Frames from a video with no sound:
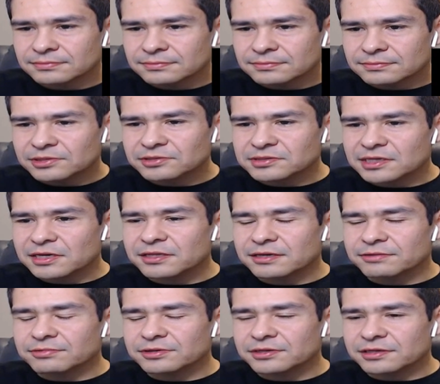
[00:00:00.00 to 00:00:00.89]
You can tell
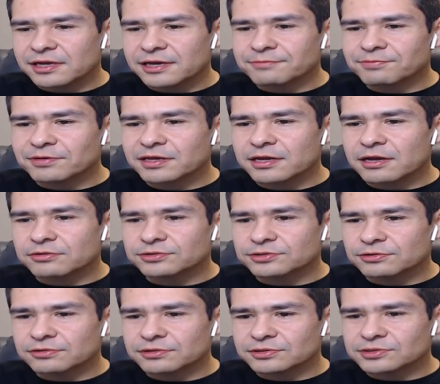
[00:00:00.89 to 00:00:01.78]
they really like being
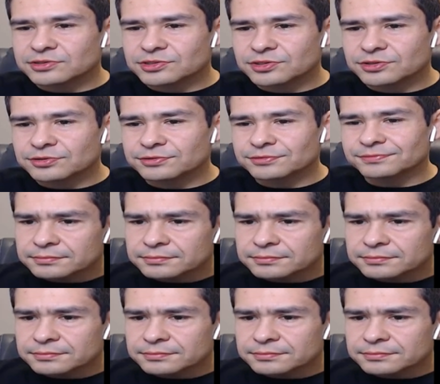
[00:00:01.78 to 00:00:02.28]
outdoors, too.